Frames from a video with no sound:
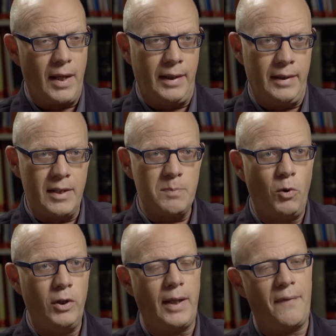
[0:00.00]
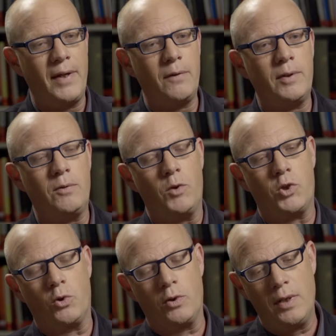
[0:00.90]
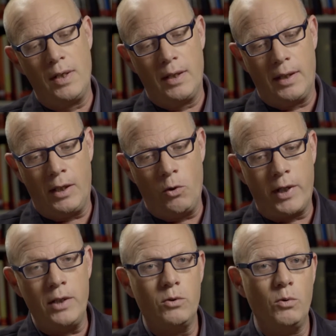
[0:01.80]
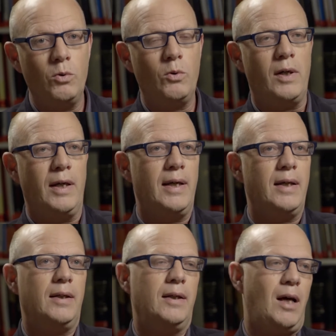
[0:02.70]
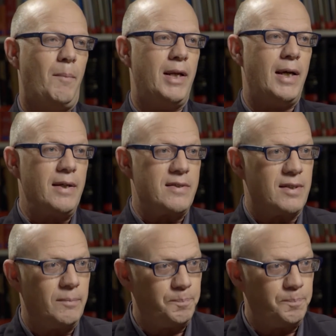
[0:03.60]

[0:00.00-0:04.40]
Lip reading: In this point, I think we should look into Khamenei's